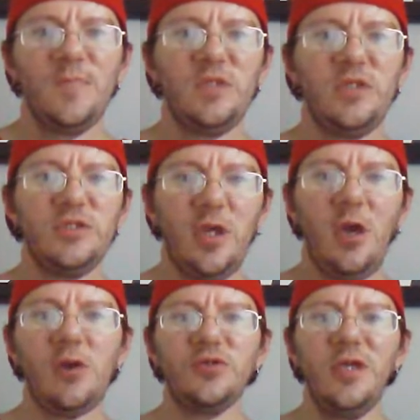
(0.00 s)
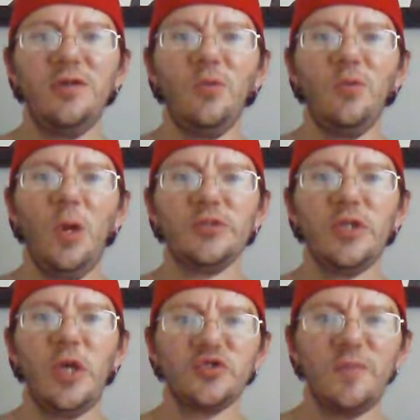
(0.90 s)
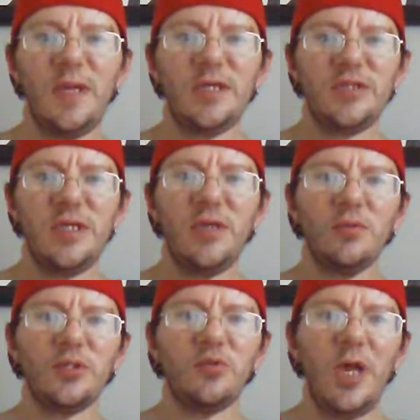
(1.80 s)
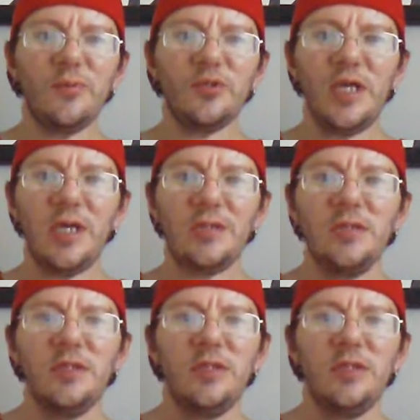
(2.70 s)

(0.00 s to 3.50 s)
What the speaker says: Just a car sitting there where it was all smashed in on the driver's side,